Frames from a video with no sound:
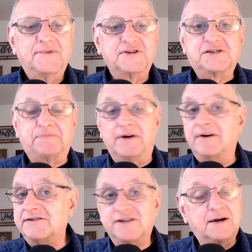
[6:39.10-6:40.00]
the
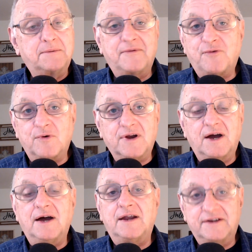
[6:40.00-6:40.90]
spirits that are before
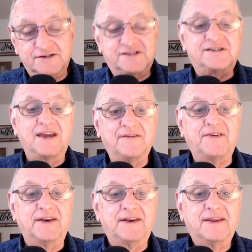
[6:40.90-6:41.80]
God are
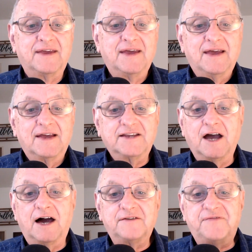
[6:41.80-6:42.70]
seven.
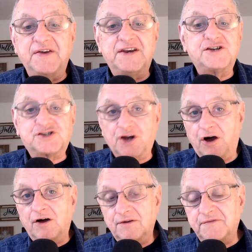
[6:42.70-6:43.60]
God finished
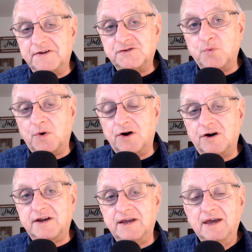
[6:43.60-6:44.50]
all of his
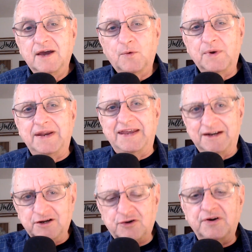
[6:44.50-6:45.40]
work when
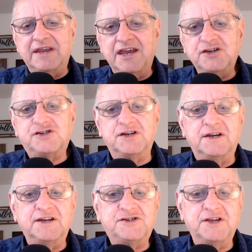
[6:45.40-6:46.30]
in
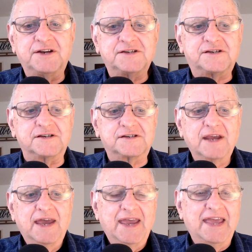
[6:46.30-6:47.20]
creation in Genesis,
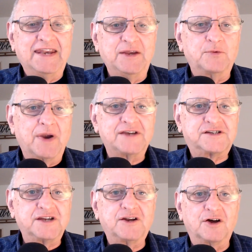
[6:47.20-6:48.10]
and he
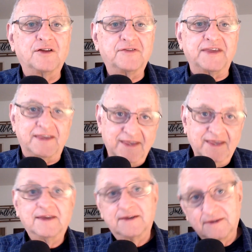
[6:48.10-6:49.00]
rested on
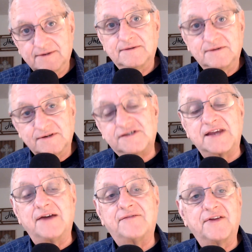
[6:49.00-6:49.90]
the
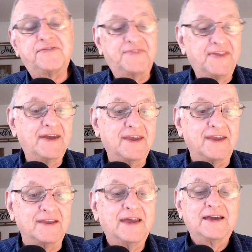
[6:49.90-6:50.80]
seventh
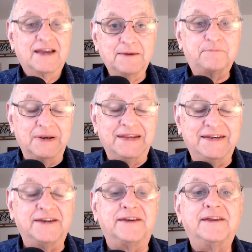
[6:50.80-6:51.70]
day.
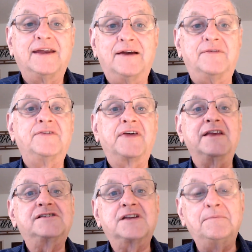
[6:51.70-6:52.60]
Completed.
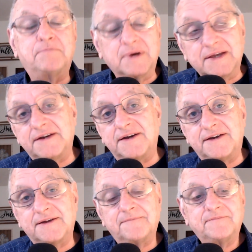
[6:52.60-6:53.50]
Everything's
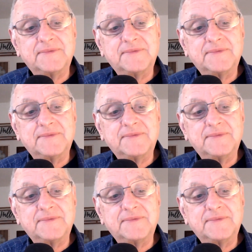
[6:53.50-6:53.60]
completed.